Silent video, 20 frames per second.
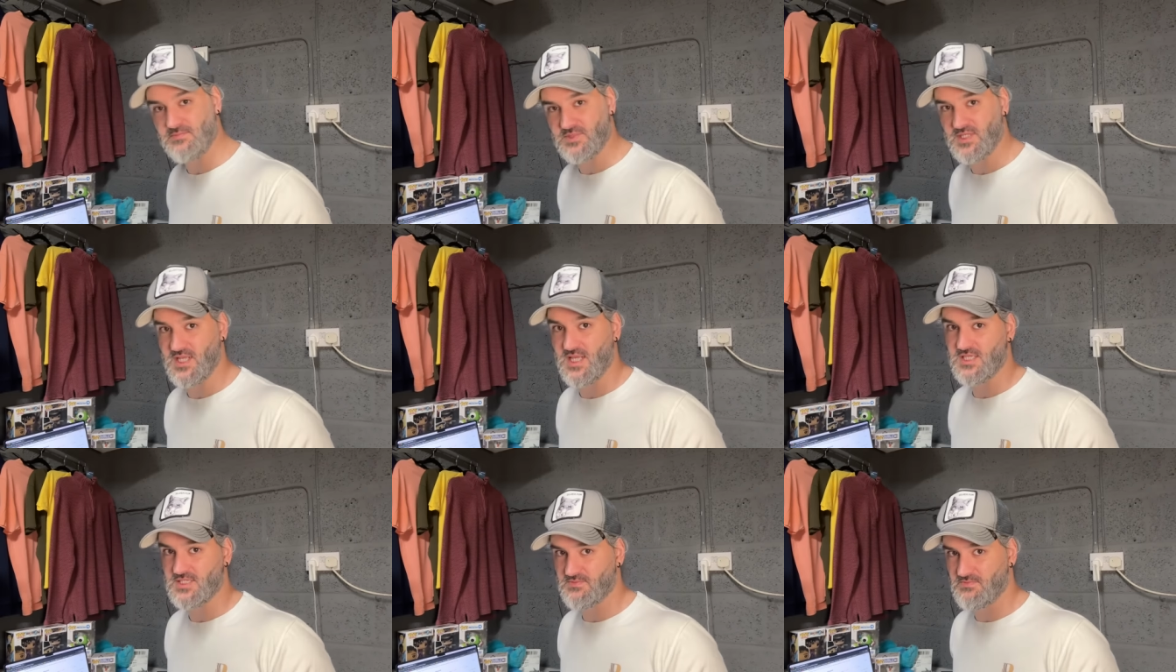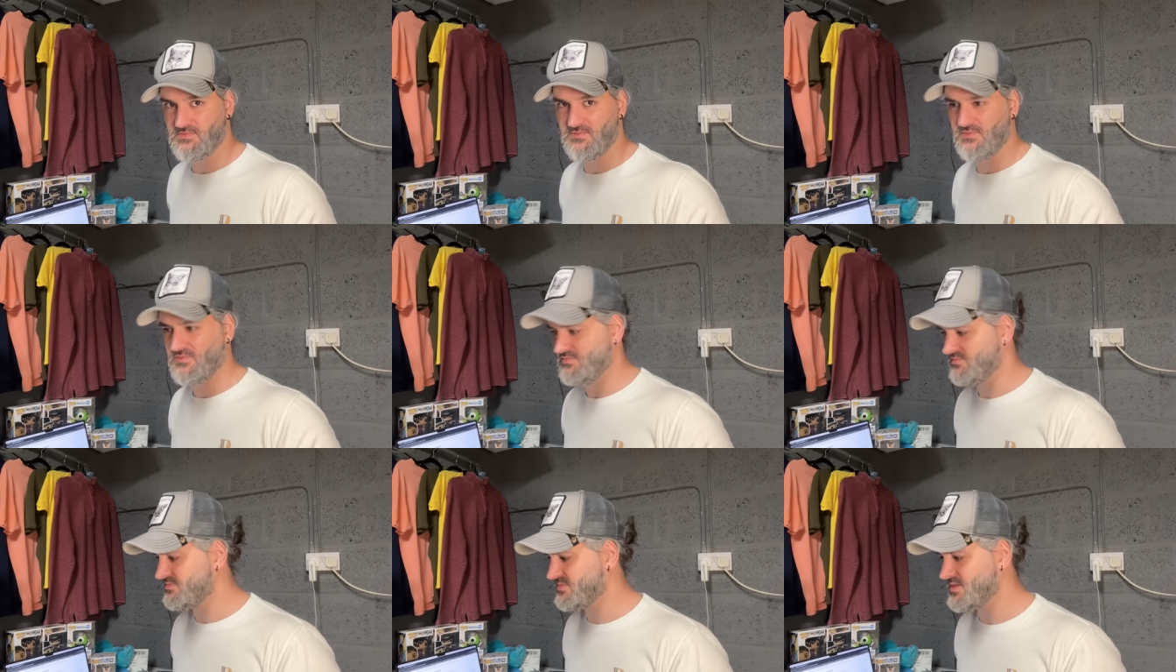So there's
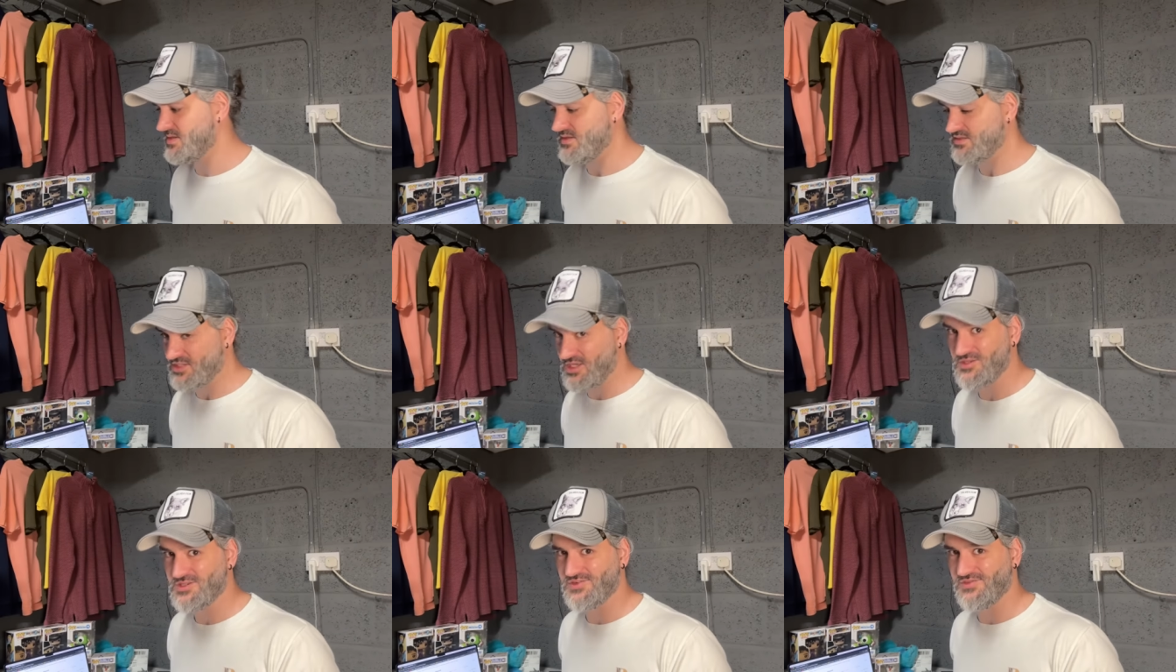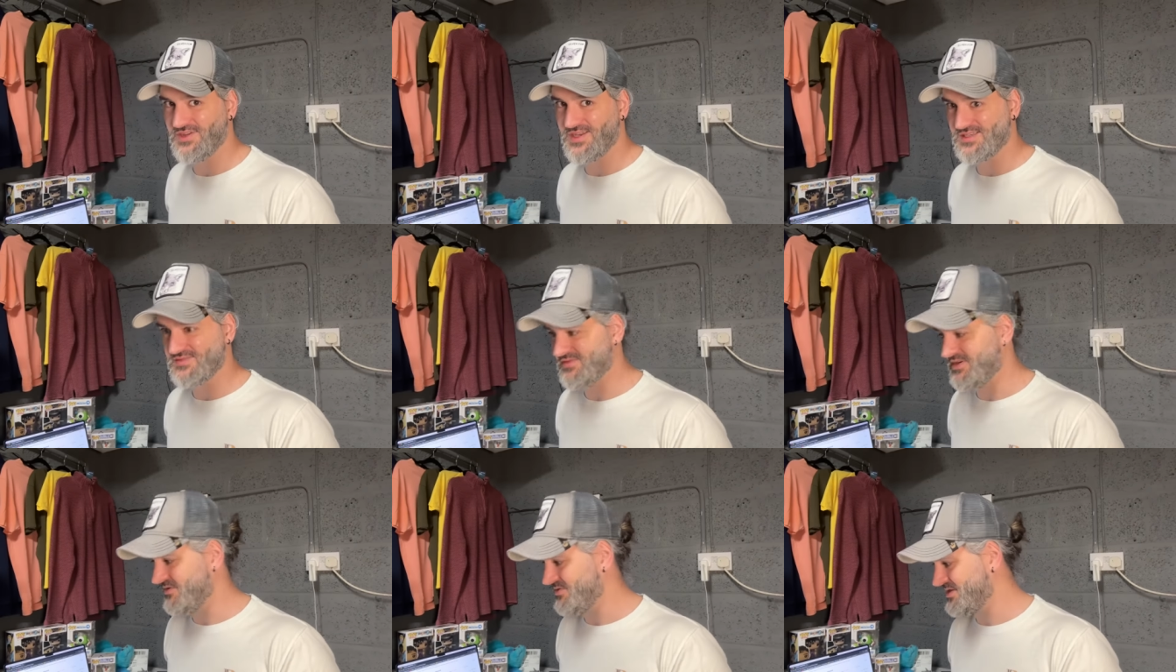tons of fees
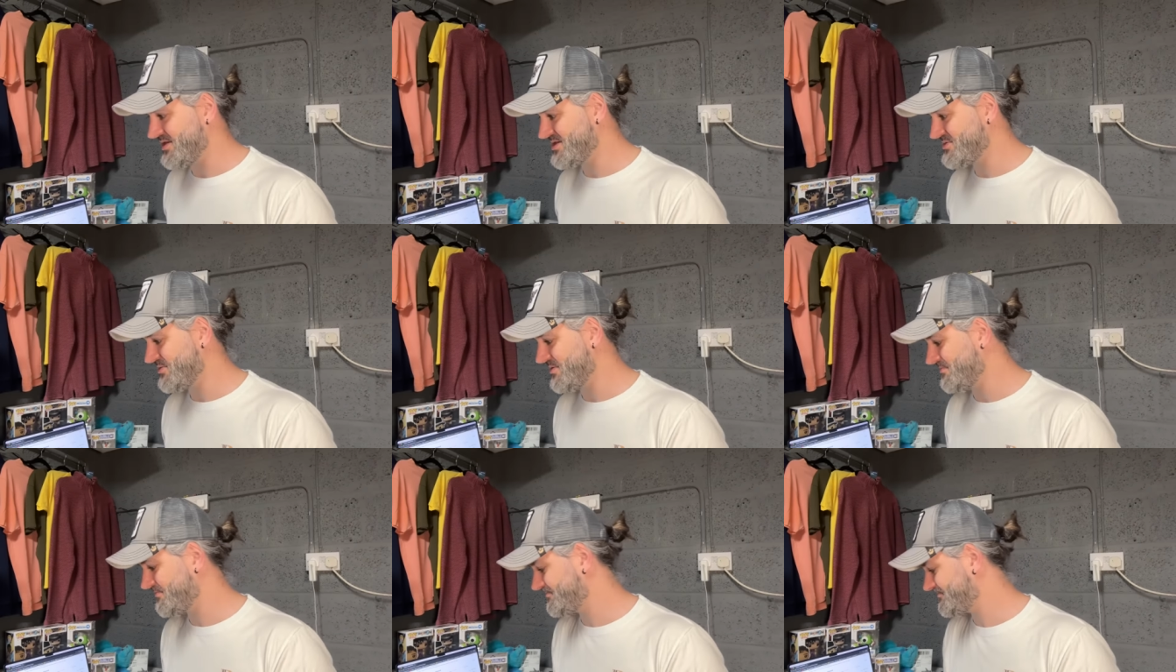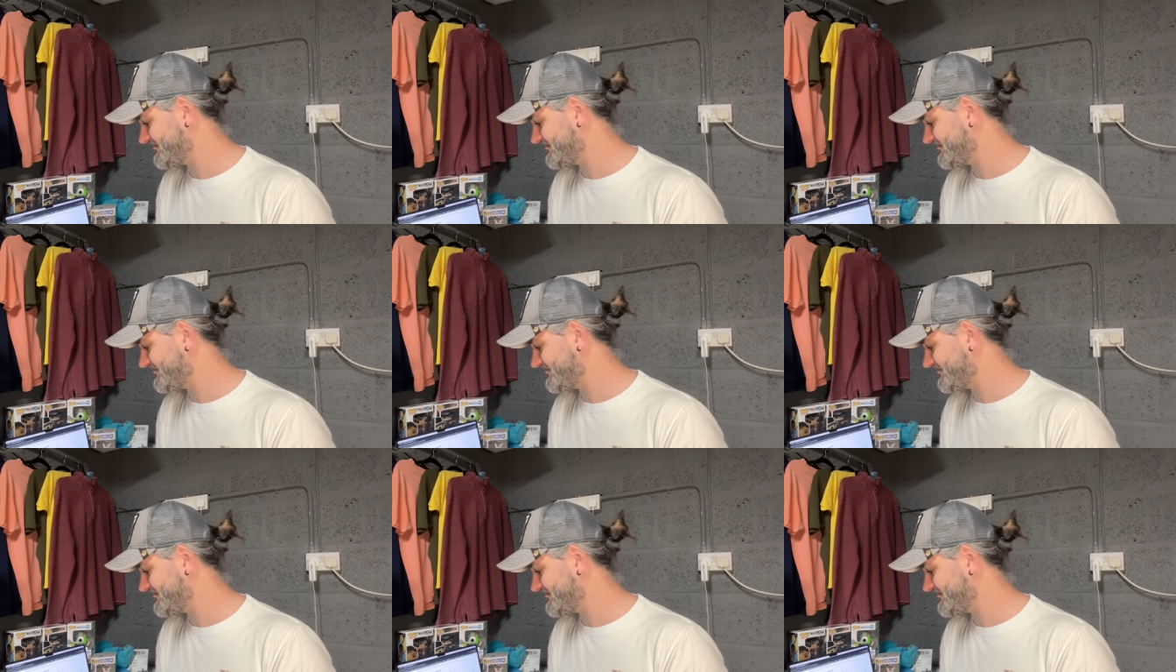involved in this one.